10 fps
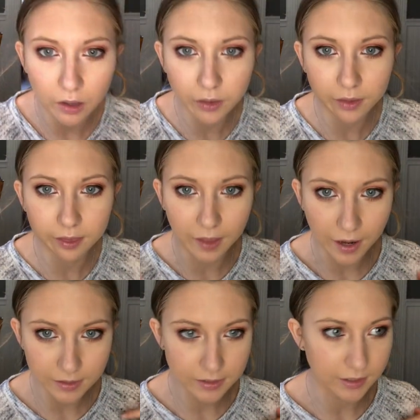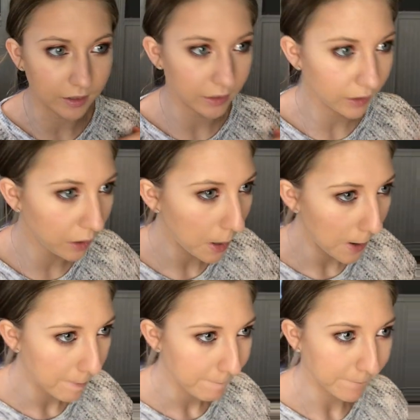that that's setting,
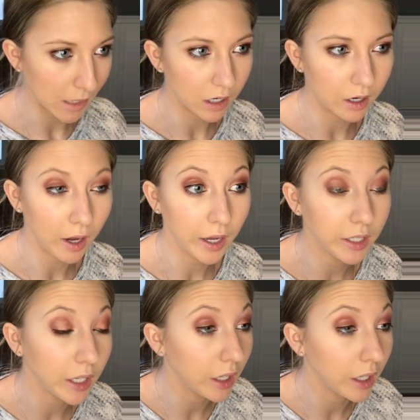I'm